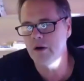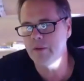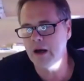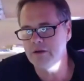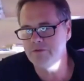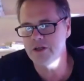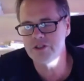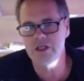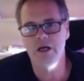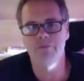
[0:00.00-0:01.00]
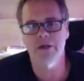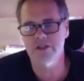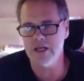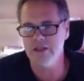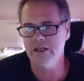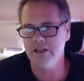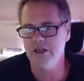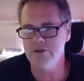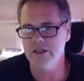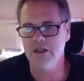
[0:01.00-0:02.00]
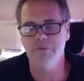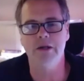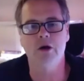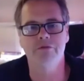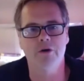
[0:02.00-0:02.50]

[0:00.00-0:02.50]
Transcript: Pauli uh, Fierz term because I think it goes a little bit off,